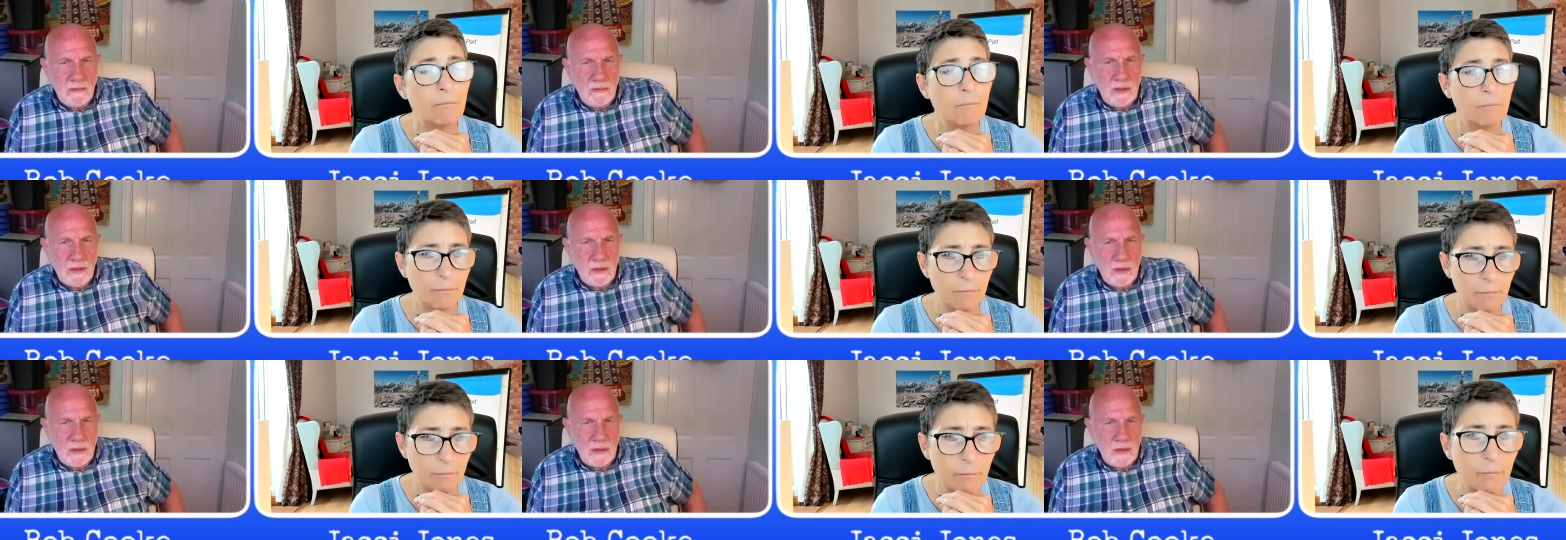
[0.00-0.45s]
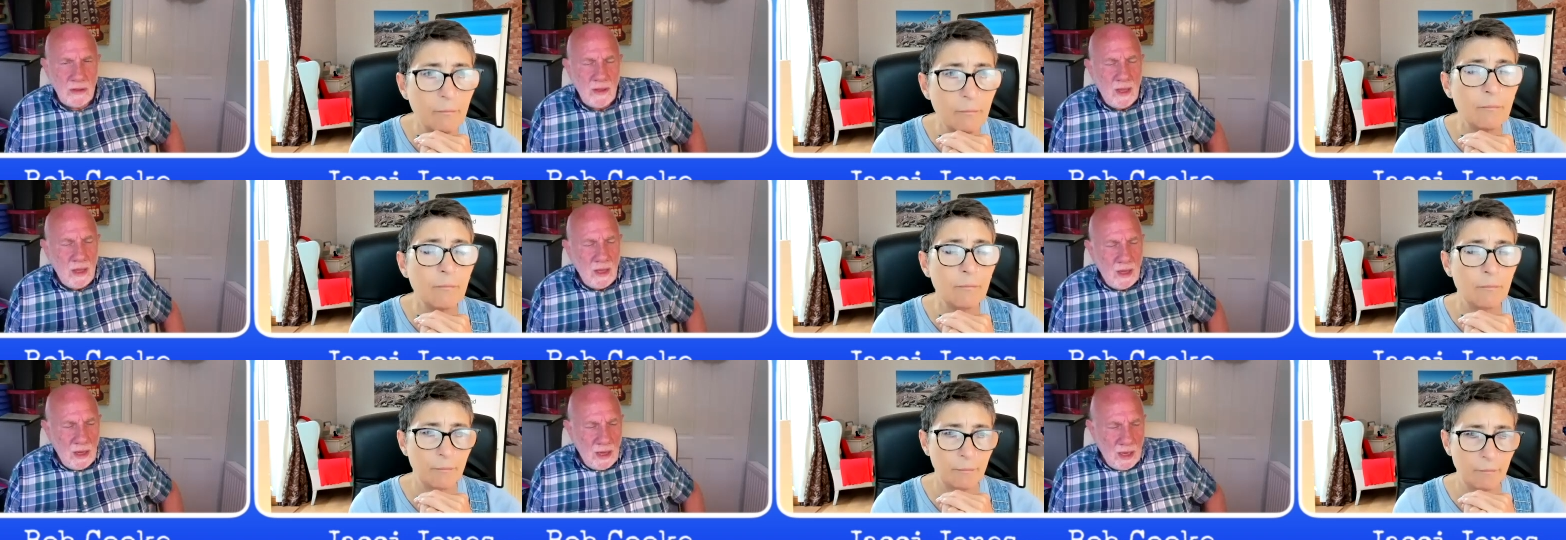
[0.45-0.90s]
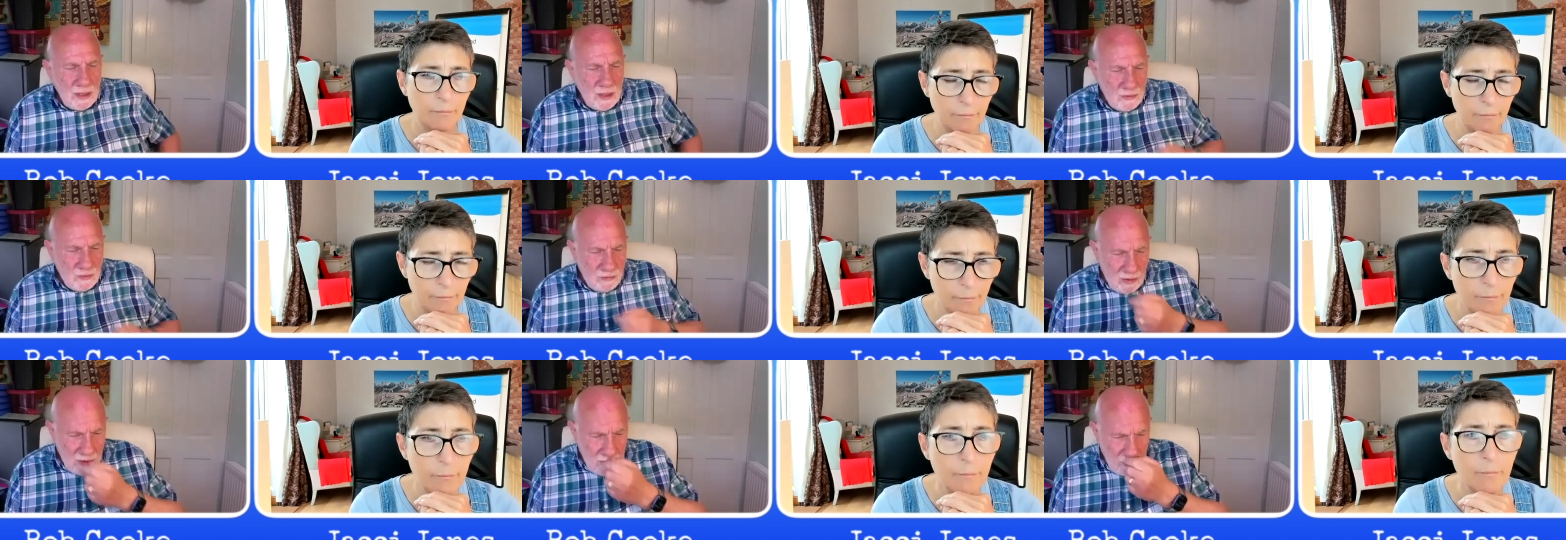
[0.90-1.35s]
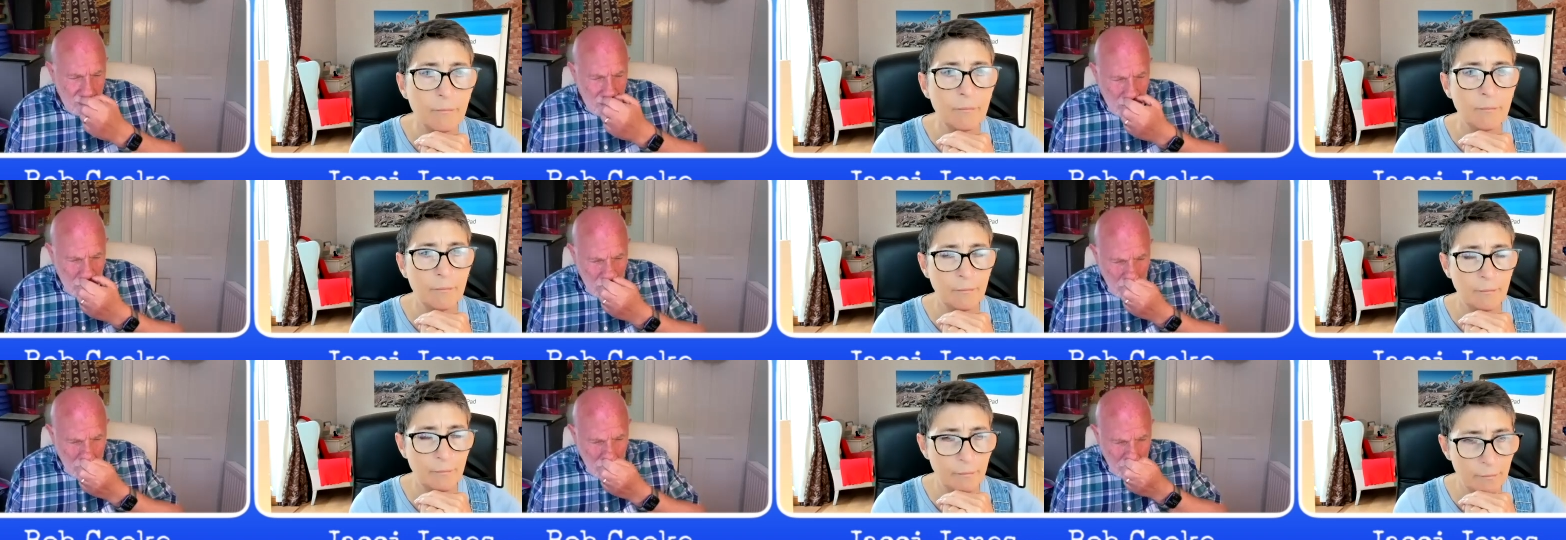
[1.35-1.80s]
Speaker 1: reasons. And it's very
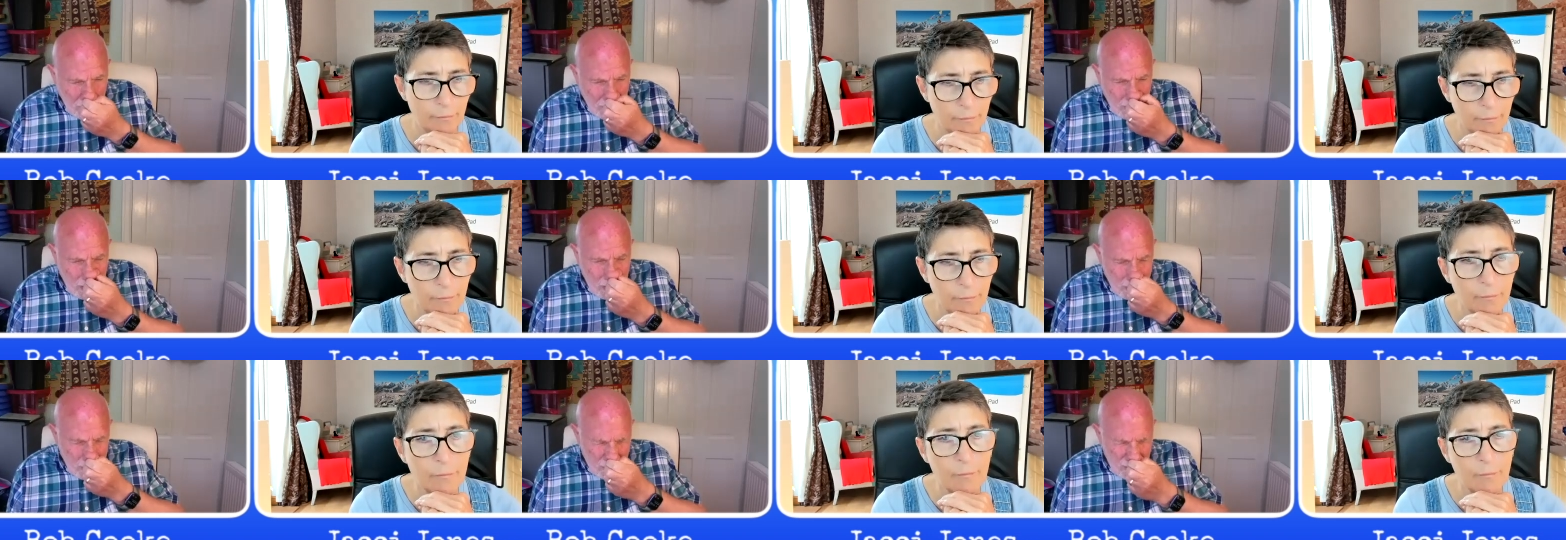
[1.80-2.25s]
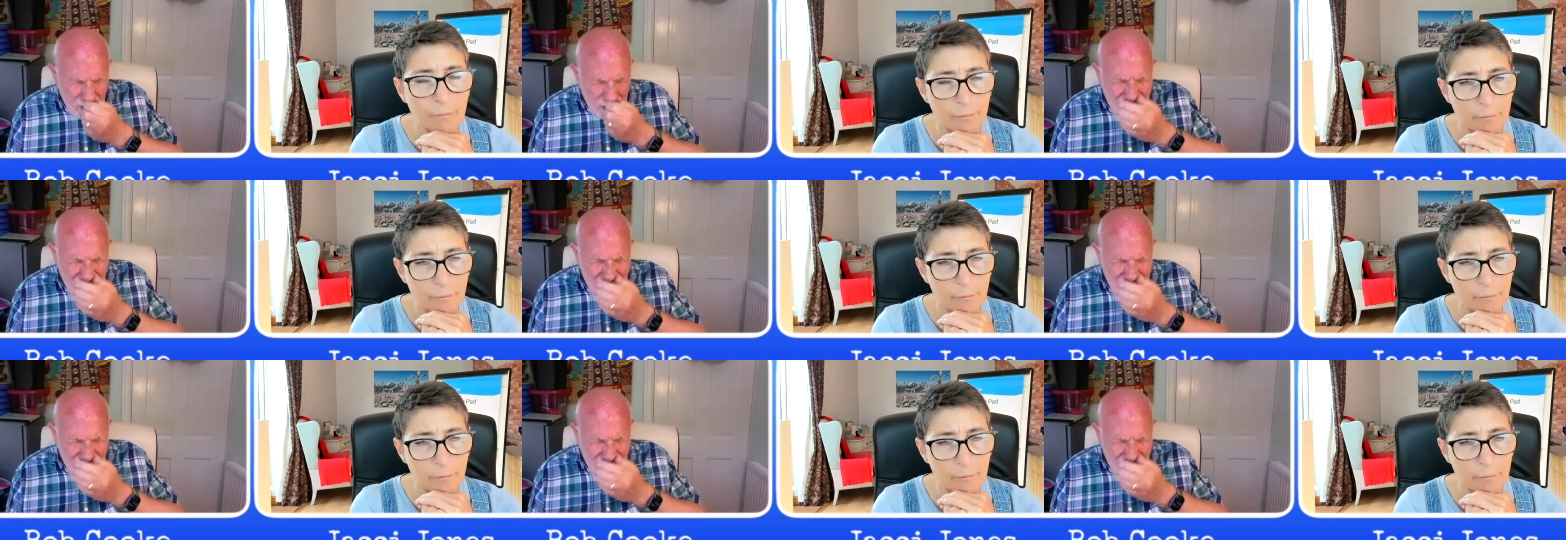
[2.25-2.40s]
important that the